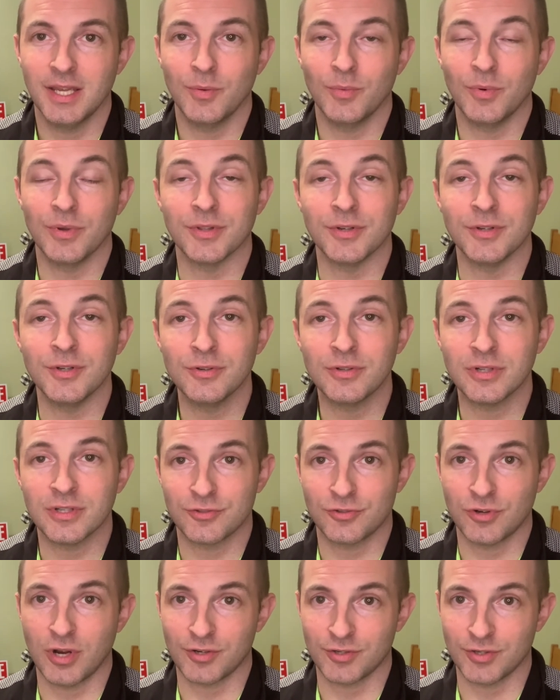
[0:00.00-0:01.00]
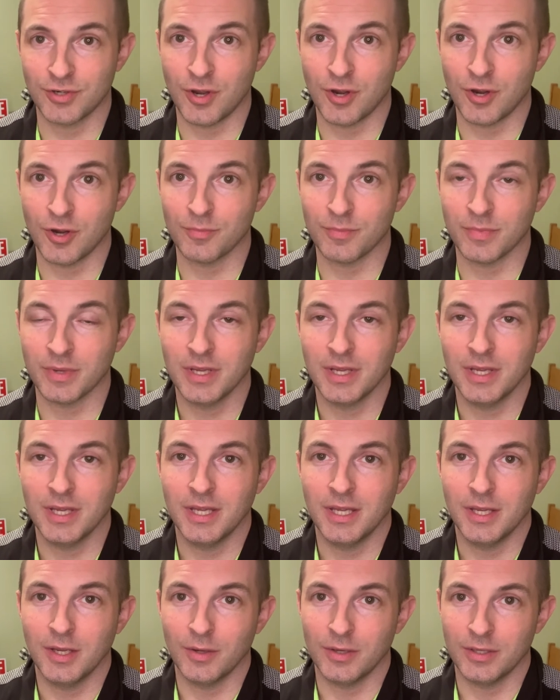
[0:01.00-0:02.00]
With a new construction home
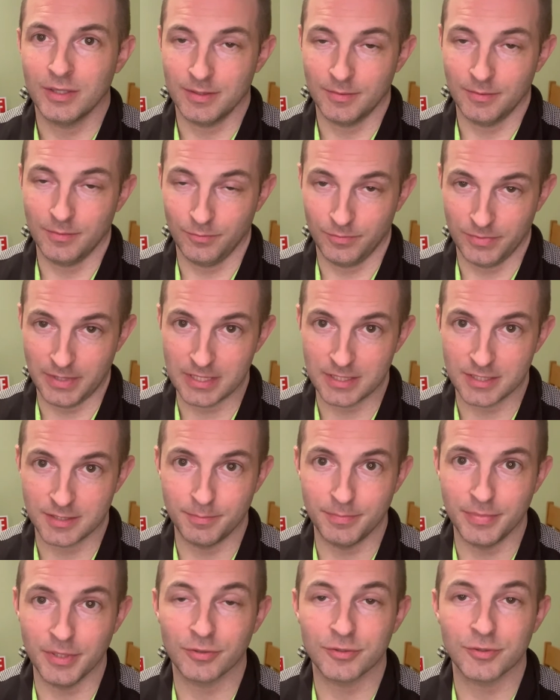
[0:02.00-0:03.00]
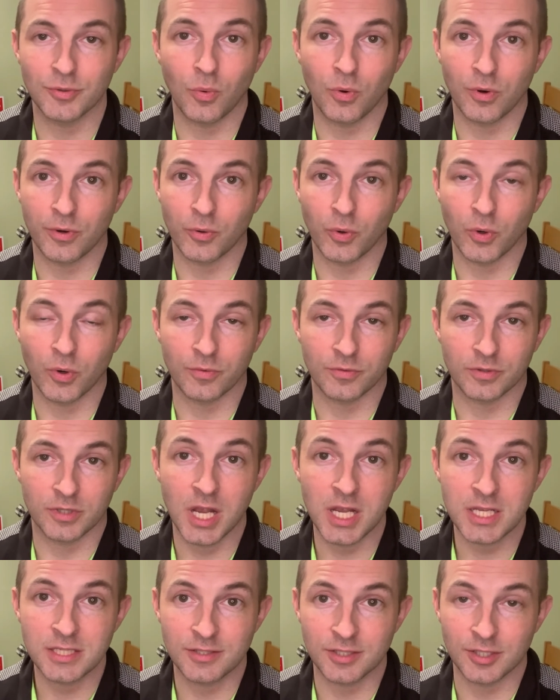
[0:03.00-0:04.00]
that's built to order or
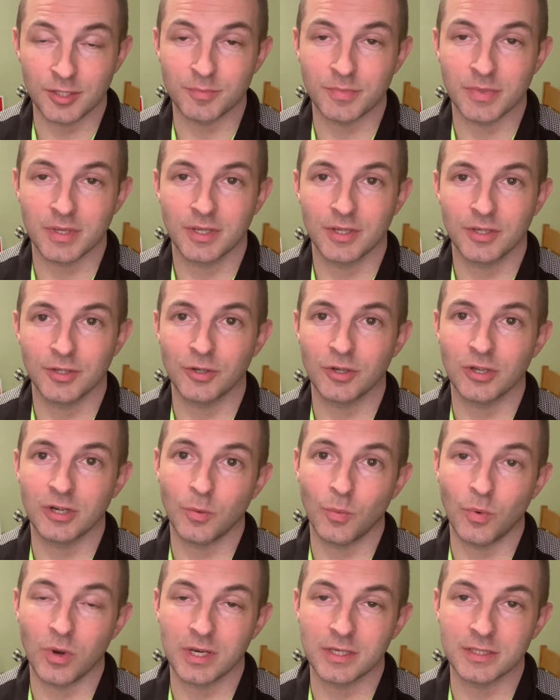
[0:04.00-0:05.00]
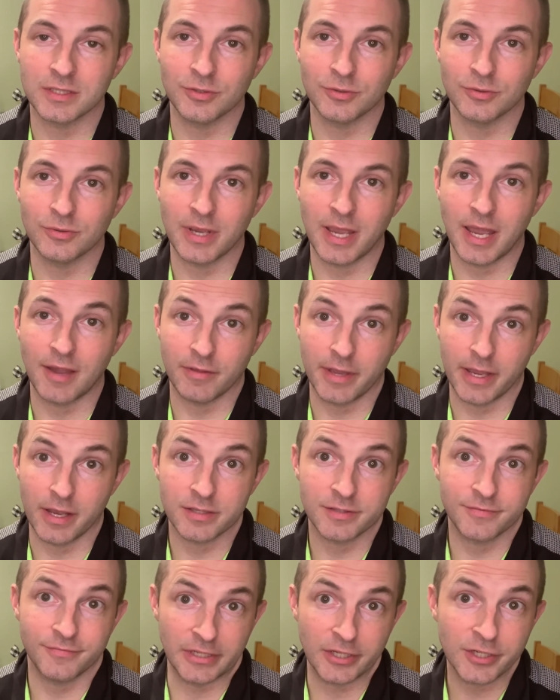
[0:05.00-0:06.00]
custom, you're going to want to have the
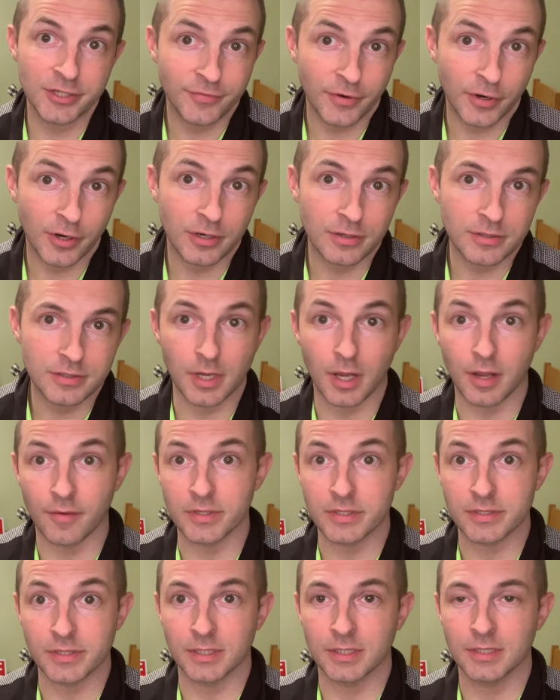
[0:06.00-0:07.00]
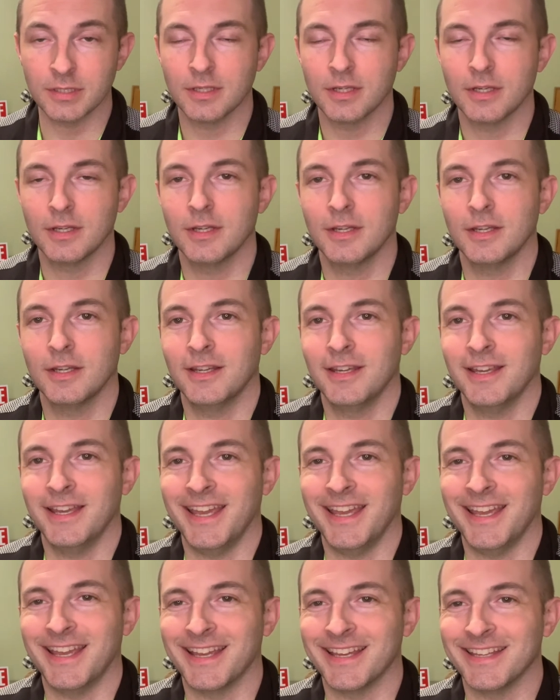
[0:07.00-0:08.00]
house finished first, obviously,
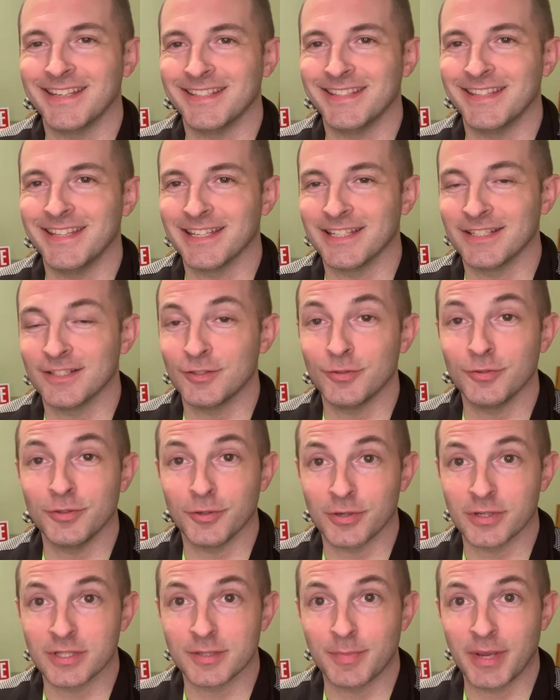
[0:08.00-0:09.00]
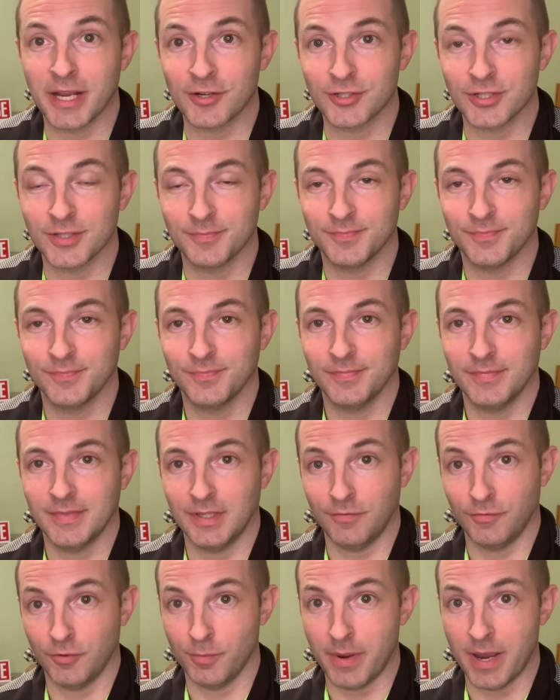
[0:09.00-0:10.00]
and then do your inspection.
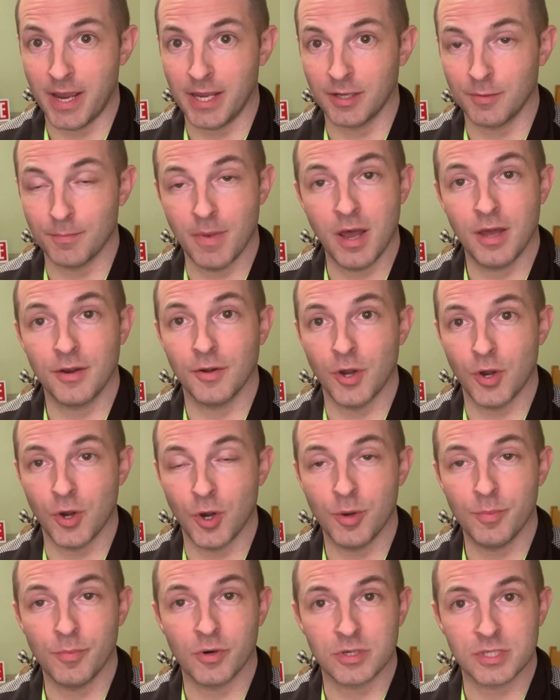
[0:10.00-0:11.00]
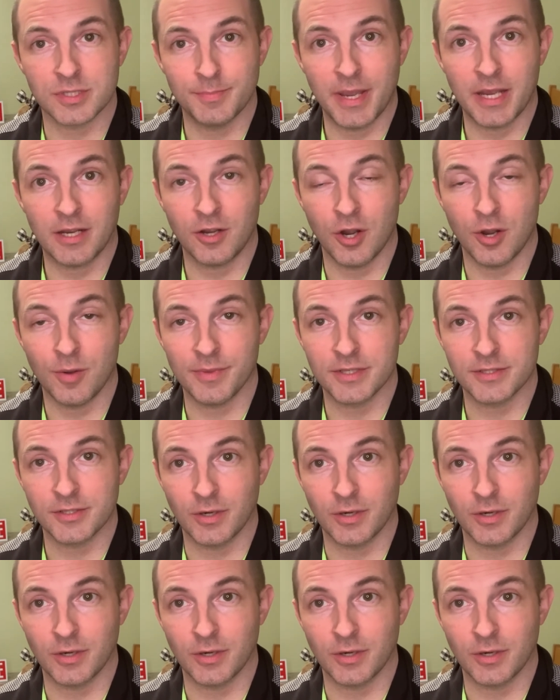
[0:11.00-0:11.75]
If you're buying a model home or a spec home that's